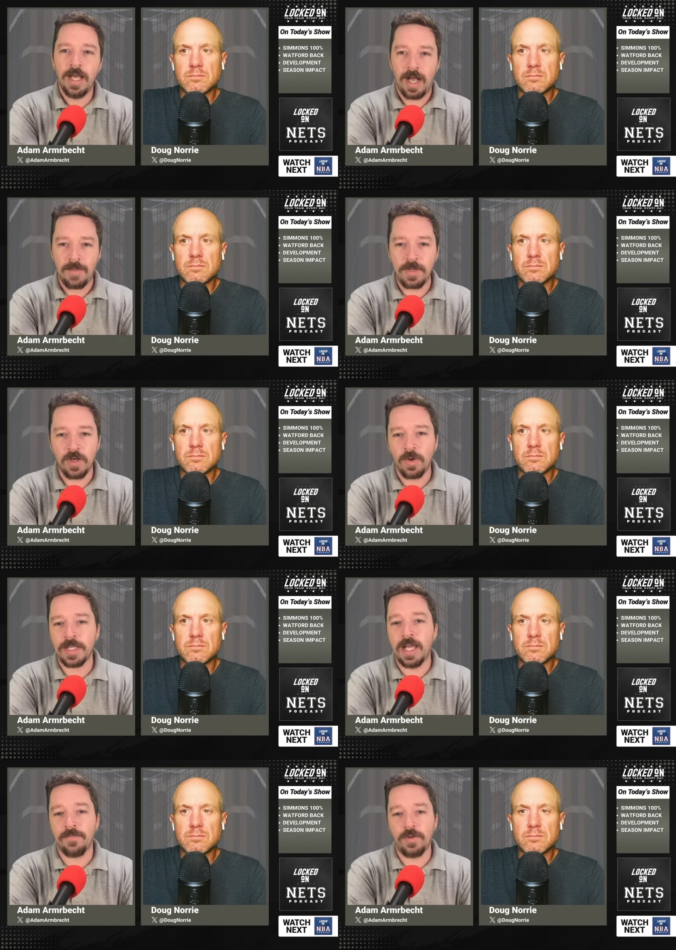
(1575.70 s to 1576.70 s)
Speaker 1: I'd be going
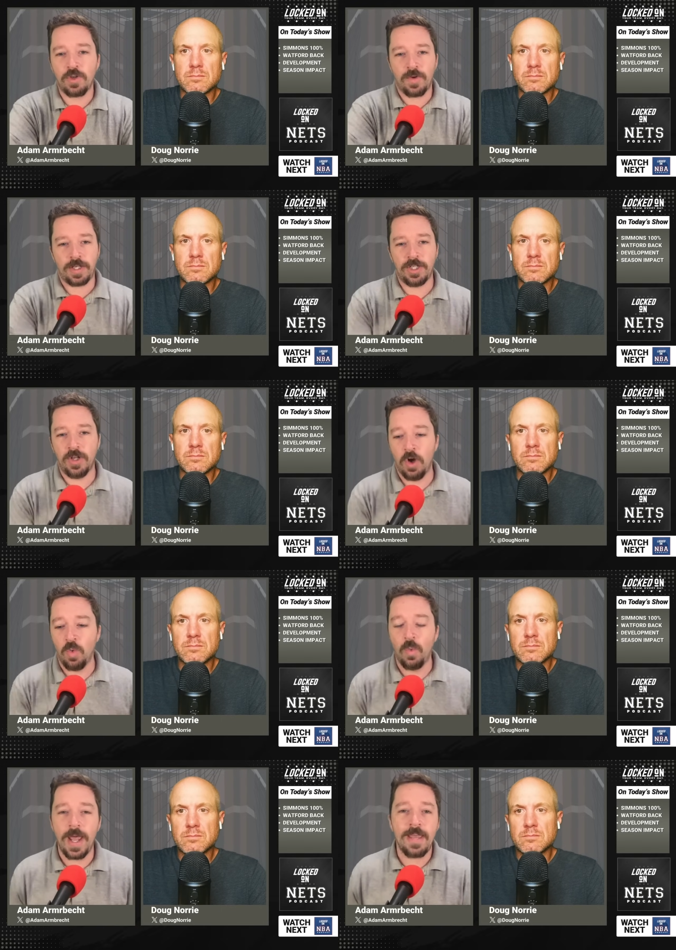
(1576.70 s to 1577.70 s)
in every direction
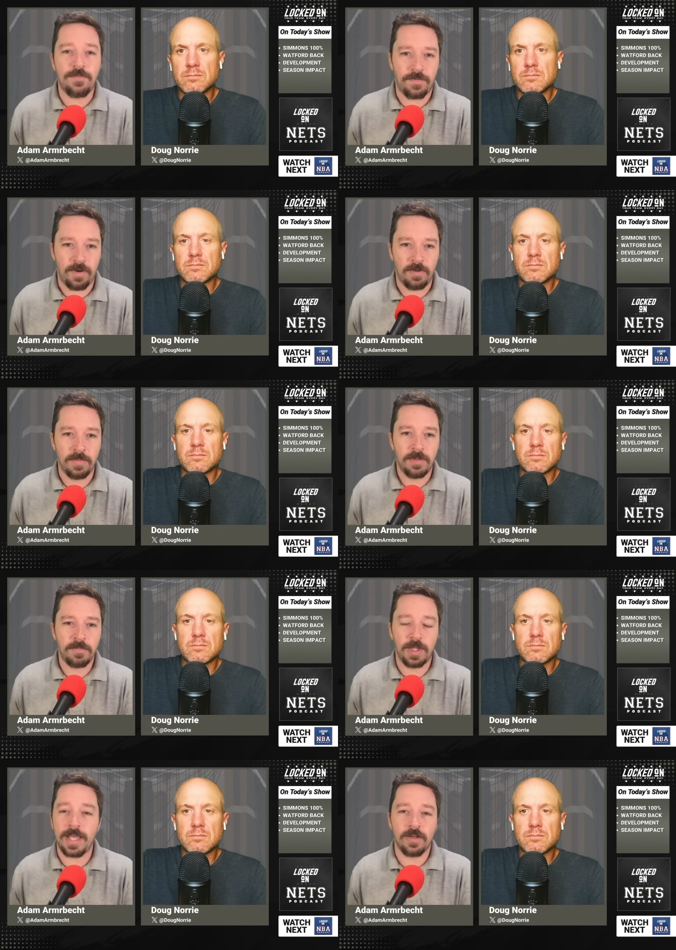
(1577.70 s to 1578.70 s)
away from
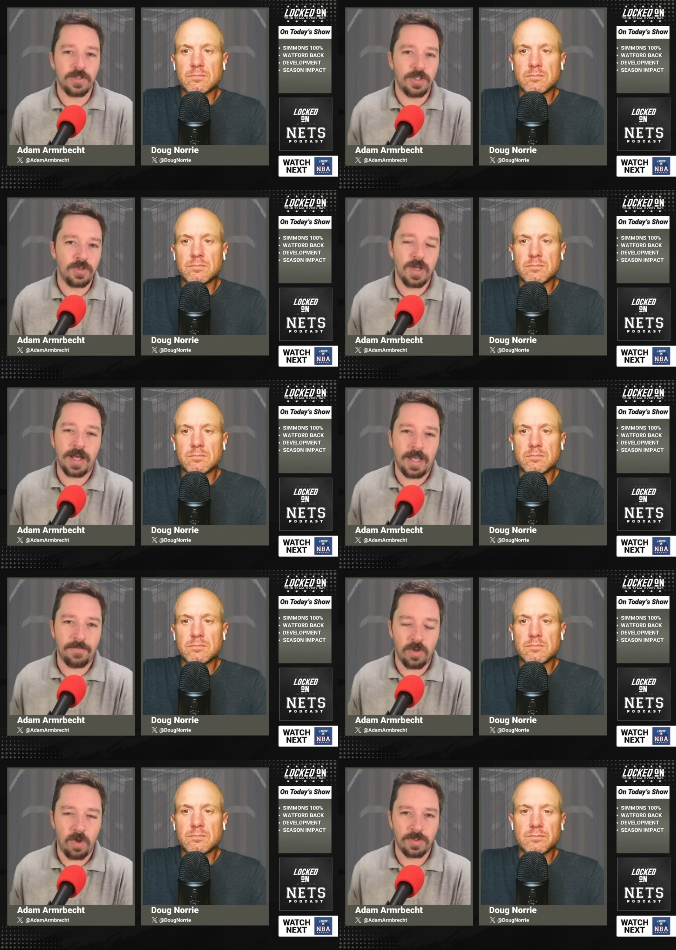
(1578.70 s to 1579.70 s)
players that do not
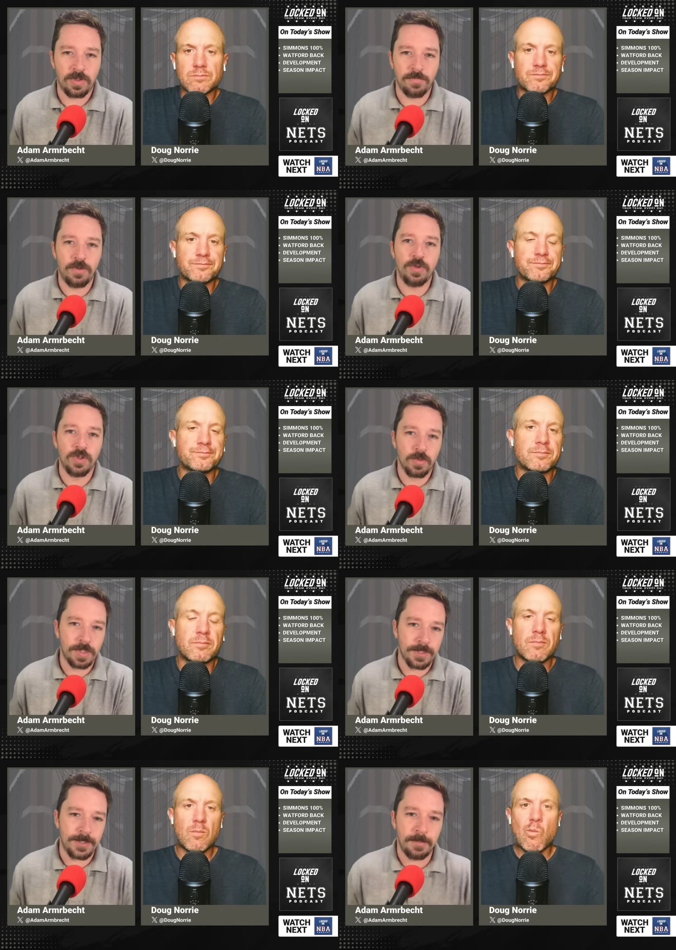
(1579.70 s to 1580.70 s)
have long term futures with
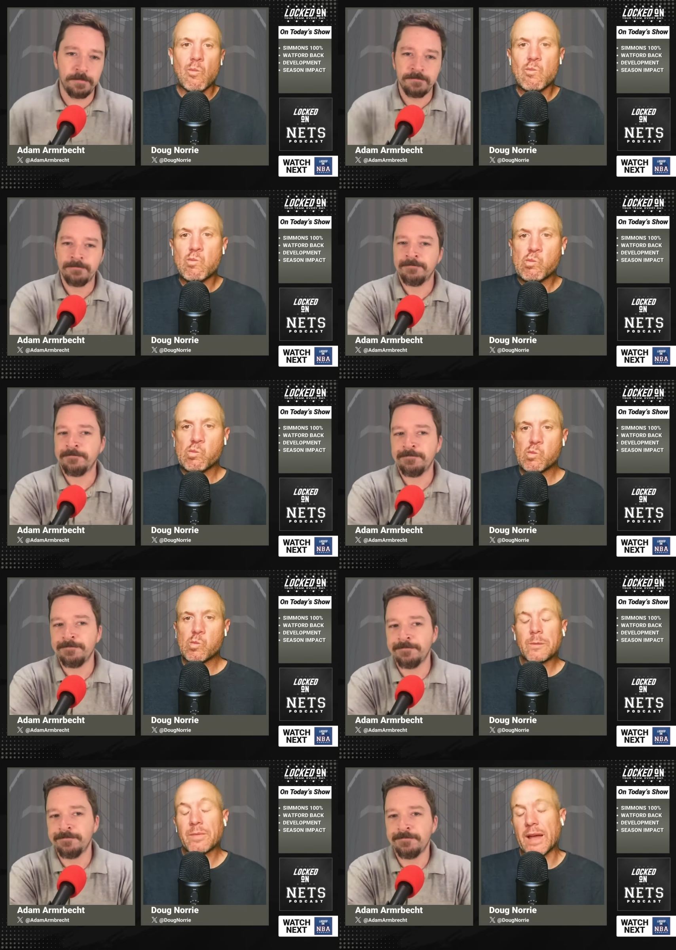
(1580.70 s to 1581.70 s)
this team.
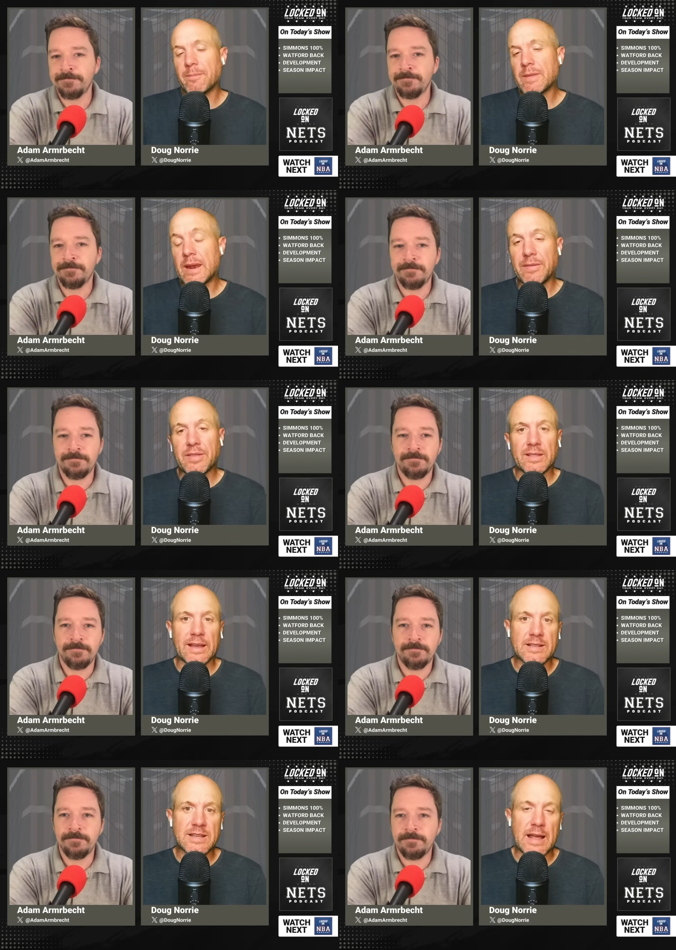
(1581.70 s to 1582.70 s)
Speaker 2: Yeah, and I think,
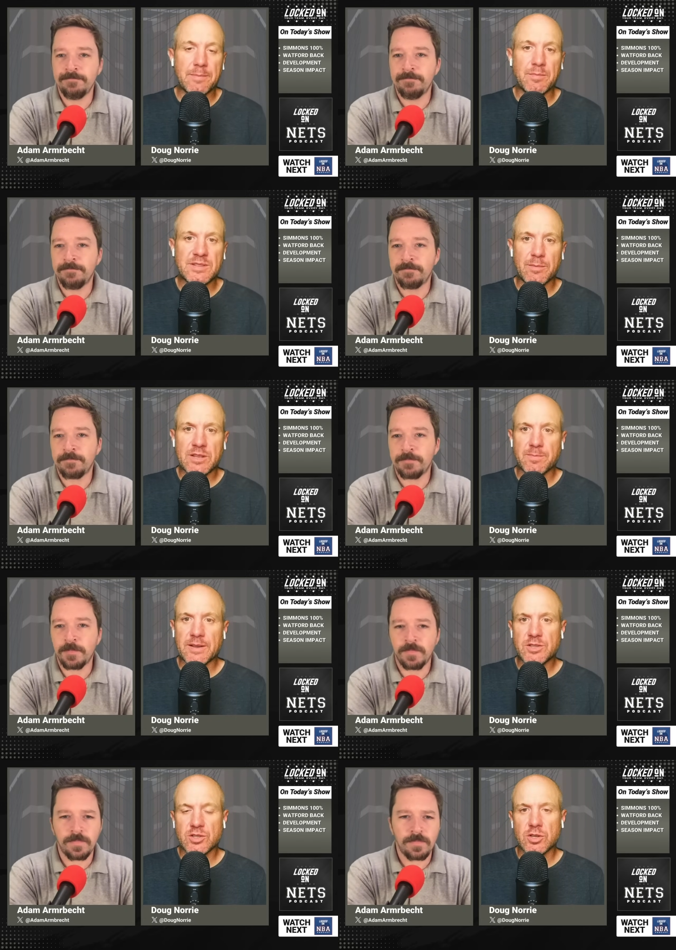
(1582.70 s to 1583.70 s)
like I said, I, some of this
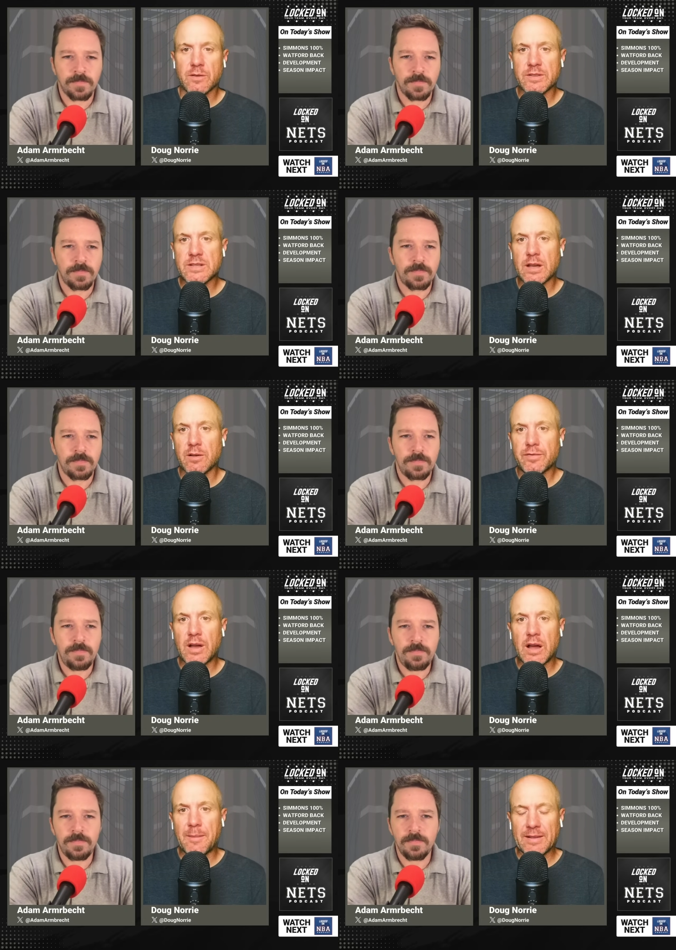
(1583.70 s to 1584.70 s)
might just solve itself.
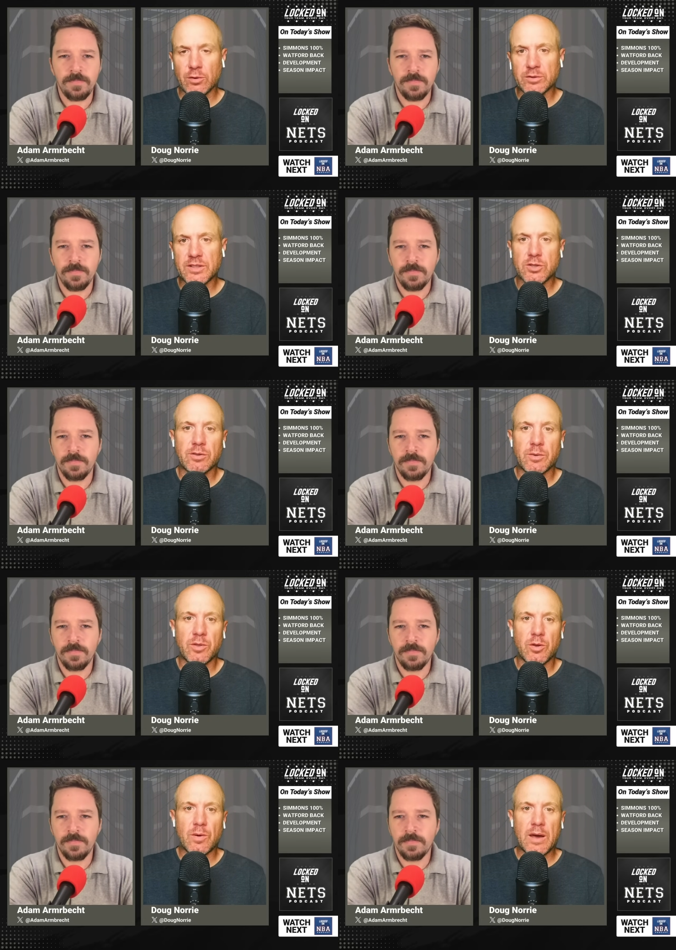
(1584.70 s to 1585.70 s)
Um, I don't disagree with
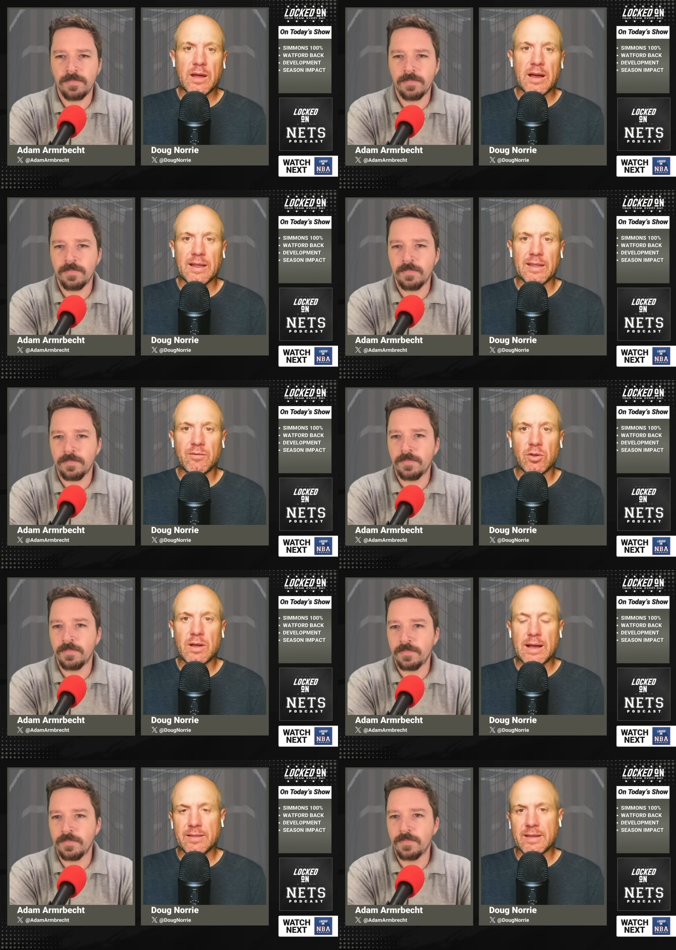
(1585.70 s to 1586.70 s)
you on a high
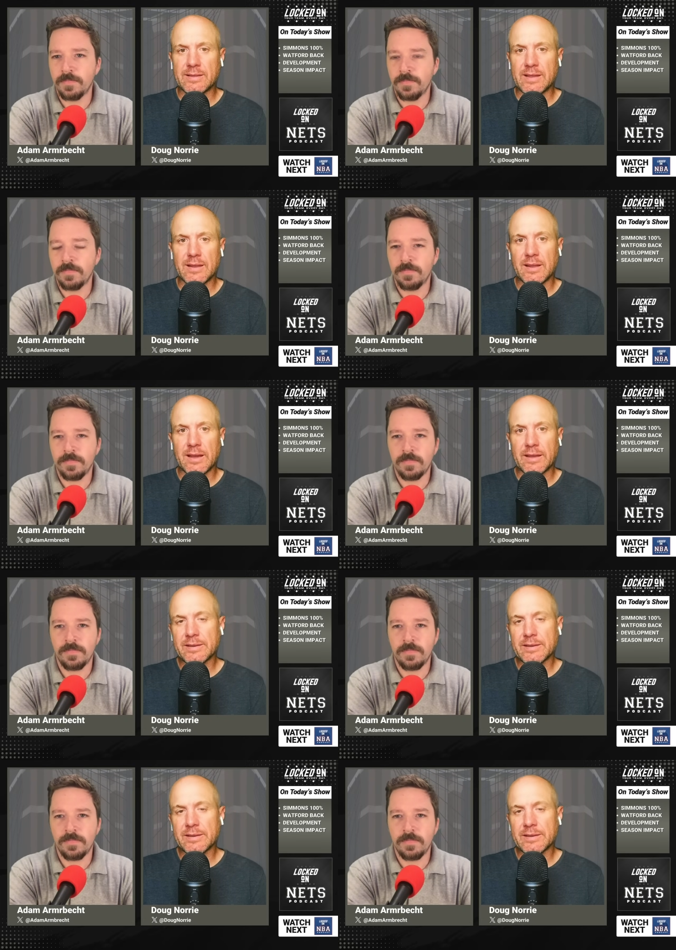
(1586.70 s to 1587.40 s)
level. I think that, like